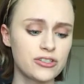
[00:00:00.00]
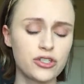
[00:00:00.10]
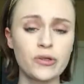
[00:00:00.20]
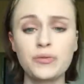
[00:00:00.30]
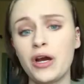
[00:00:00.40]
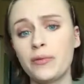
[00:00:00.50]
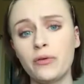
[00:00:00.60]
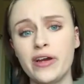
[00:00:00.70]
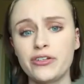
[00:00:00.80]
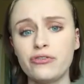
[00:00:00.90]
So it's
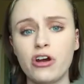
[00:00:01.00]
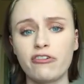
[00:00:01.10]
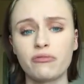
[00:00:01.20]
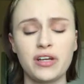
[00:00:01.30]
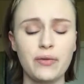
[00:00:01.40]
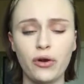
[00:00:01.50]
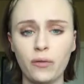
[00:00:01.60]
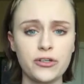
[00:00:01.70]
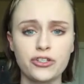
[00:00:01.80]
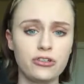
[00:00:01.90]
probably way too dark for me and I
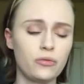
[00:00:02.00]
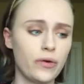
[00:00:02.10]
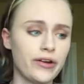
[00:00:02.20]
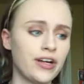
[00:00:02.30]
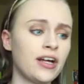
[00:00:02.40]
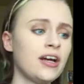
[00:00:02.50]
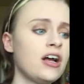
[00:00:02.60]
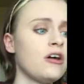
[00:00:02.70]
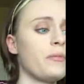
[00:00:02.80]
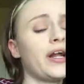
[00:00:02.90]
probably shouldn't wear it.
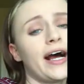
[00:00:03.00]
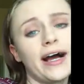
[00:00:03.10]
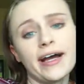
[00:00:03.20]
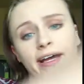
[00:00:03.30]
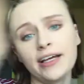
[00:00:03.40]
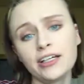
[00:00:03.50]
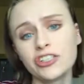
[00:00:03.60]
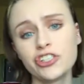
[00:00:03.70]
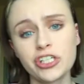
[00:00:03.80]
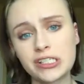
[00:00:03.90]
But I
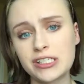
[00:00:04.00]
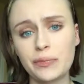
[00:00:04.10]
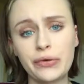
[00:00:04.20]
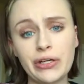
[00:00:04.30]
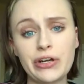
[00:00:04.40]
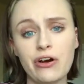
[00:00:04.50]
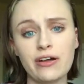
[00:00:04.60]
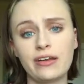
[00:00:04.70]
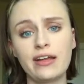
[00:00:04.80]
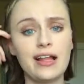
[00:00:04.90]
just put it
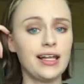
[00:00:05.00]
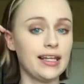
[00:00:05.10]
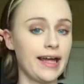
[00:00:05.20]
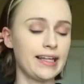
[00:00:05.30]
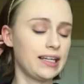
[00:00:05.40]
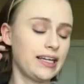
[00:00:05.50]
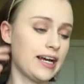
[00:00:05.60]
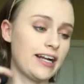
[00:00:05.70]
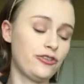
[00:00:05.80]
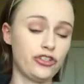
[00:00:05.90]
on
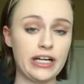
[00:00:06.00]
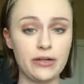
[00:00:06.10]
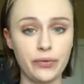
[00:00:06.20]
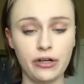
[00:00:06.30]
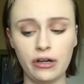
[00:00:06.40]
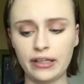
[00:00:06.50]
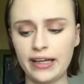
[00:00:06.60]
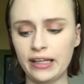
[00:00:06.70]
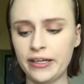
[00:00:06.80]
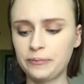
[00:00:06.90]
lightly. I try to put it on
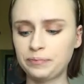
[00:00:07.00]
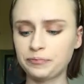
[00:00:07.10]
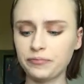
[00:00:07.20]
lightly.